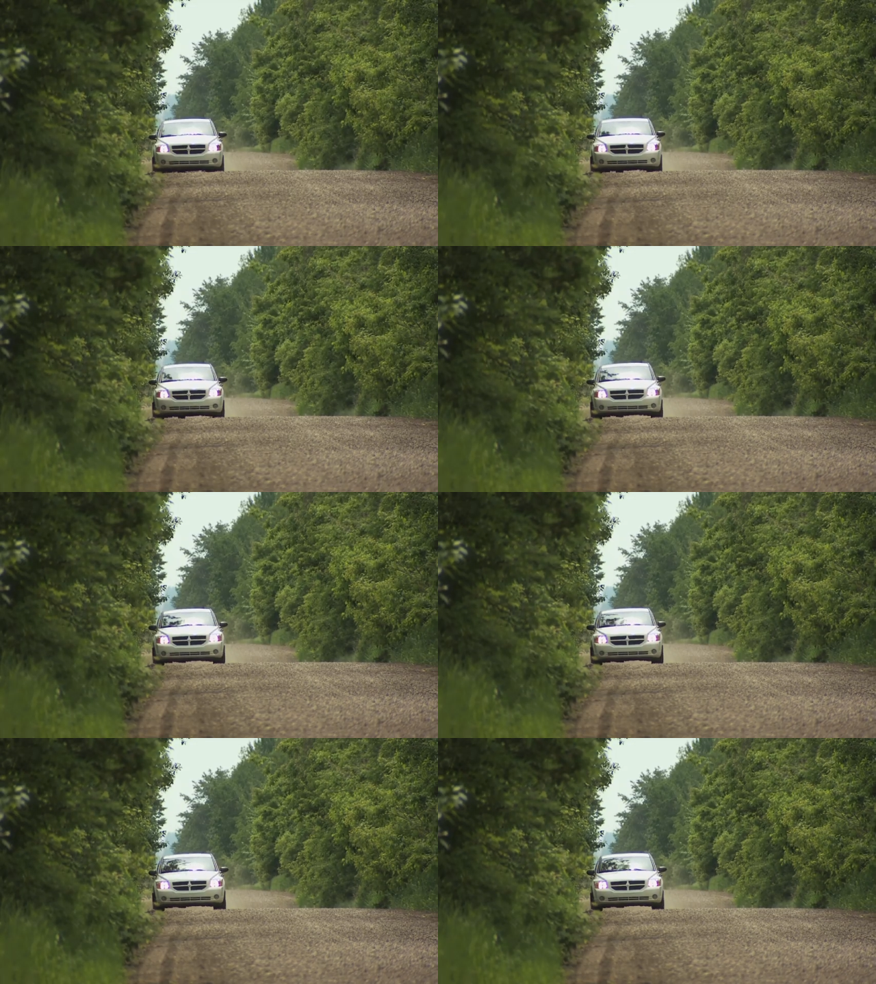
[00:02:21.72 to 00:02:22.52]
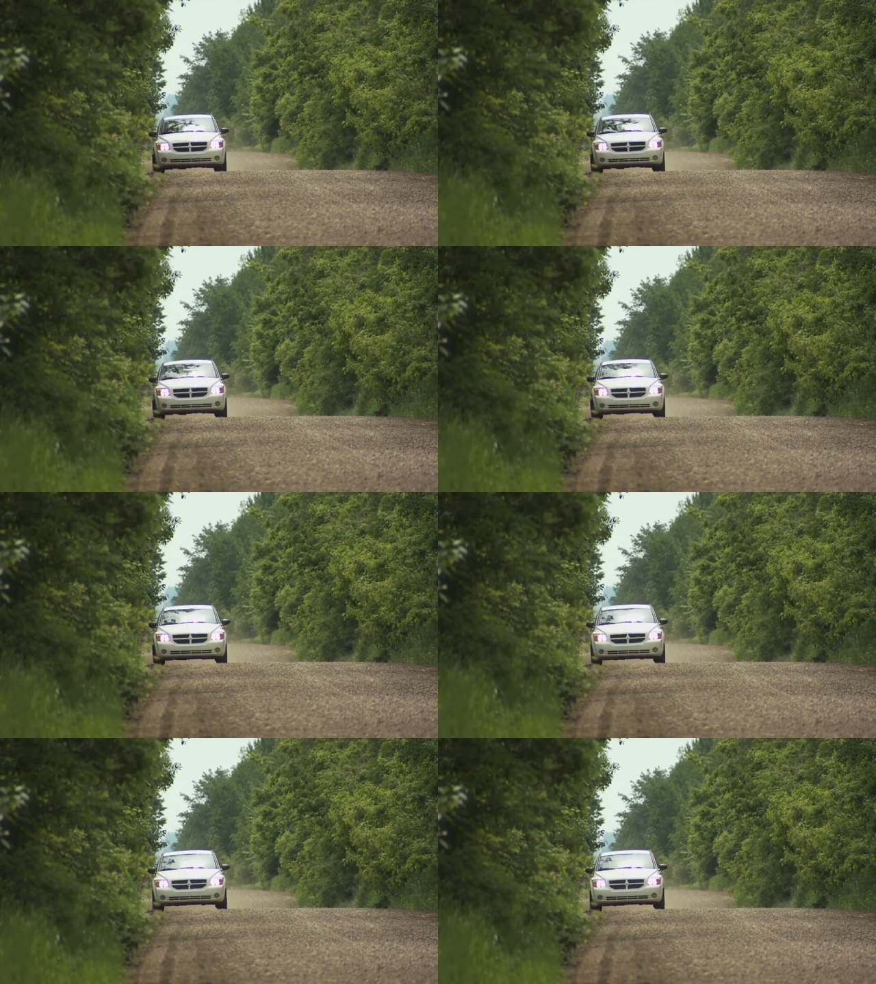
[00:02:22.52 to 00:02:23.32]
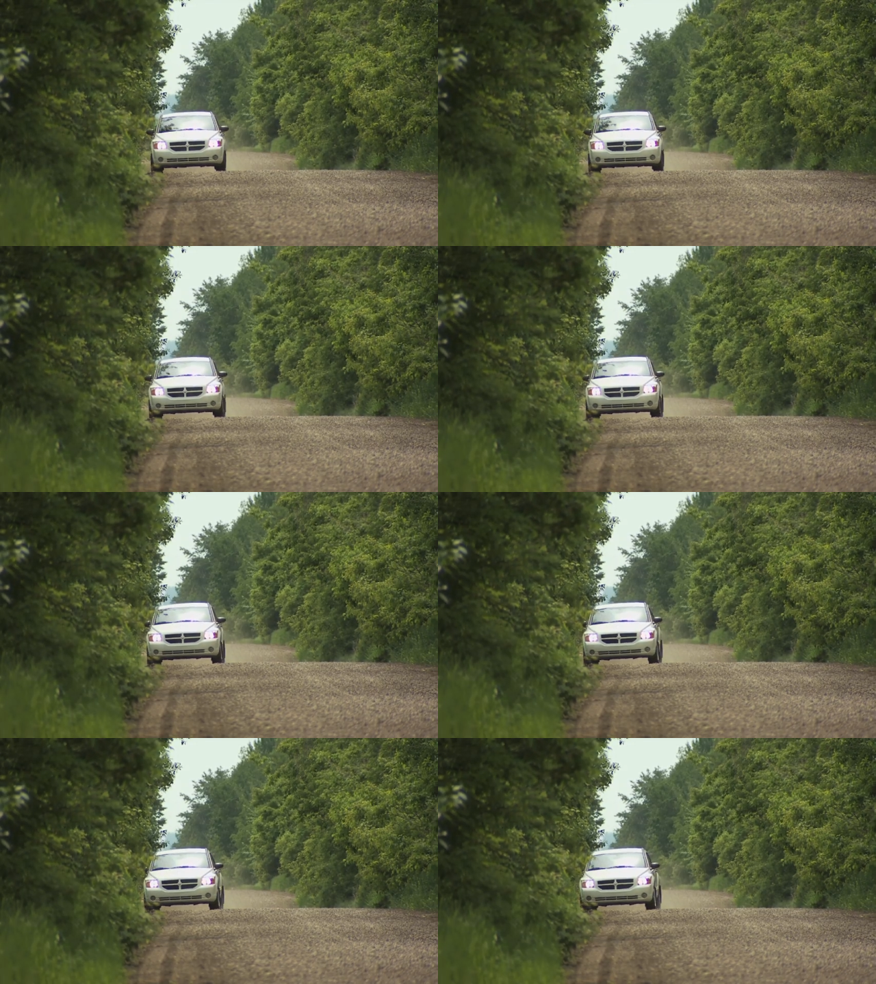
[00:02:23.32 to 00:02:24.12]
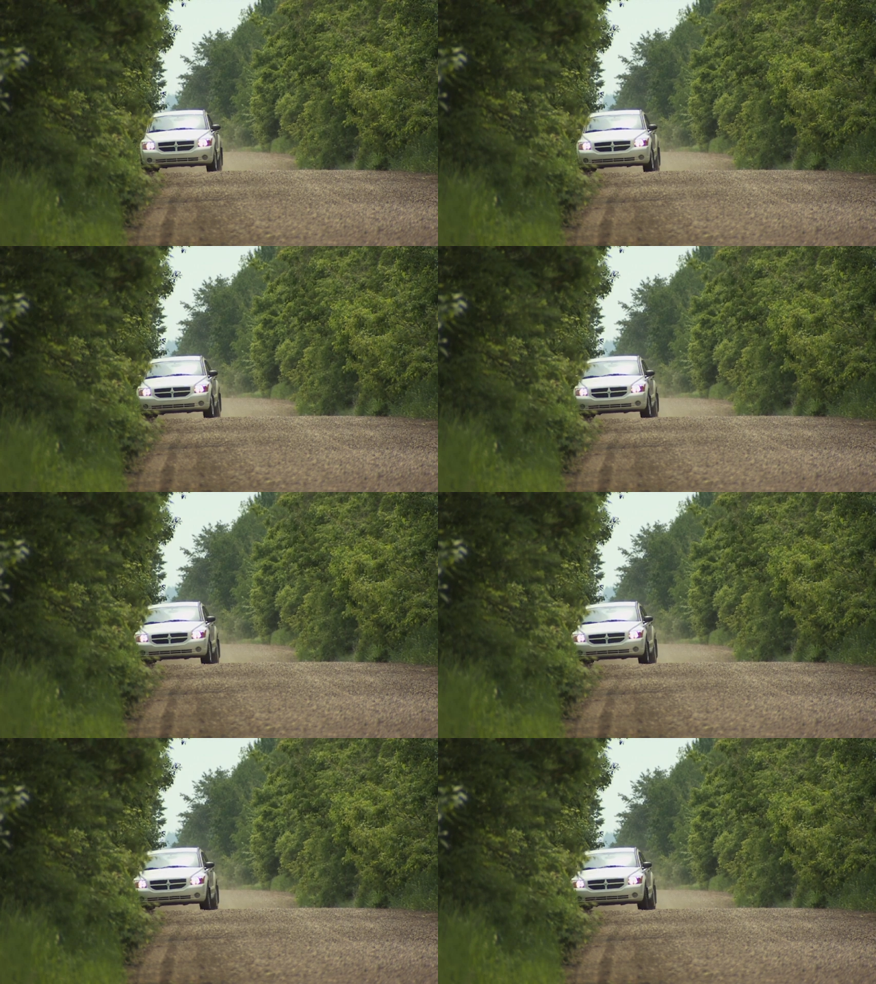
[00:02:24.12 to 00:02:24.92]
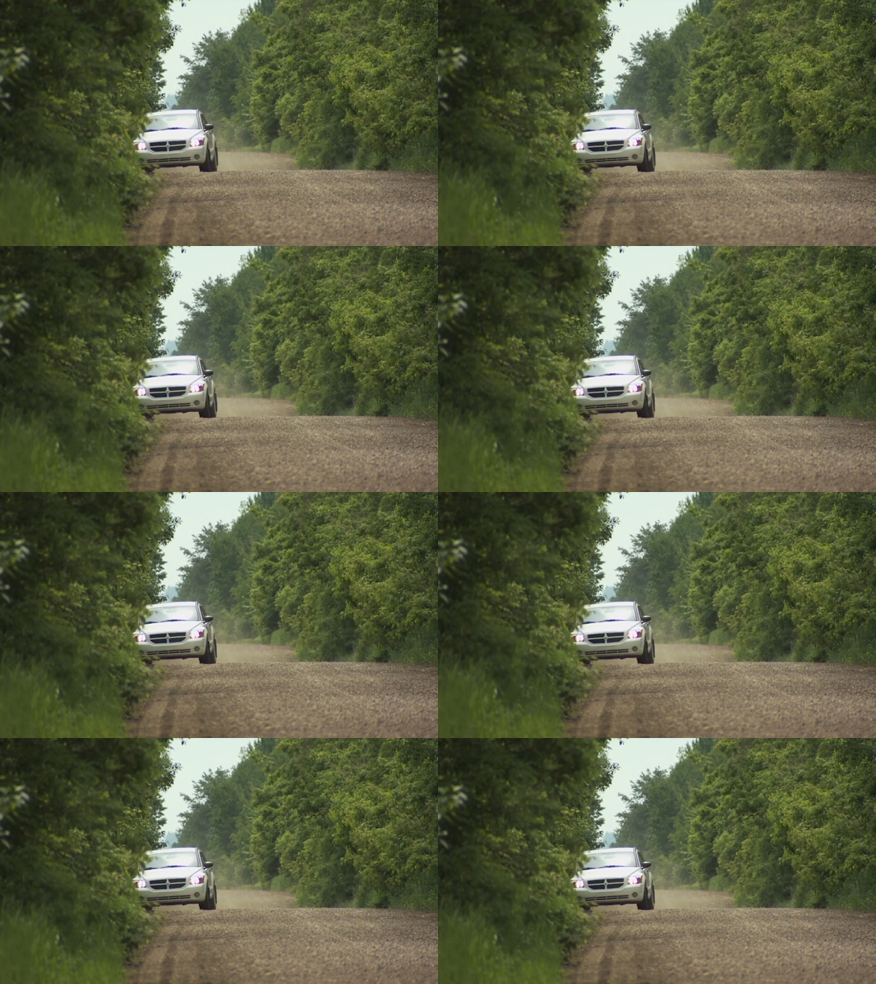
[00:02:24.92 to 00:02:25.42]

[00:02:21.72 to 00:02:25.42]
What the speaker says: No face is visible, so there are no lips to read.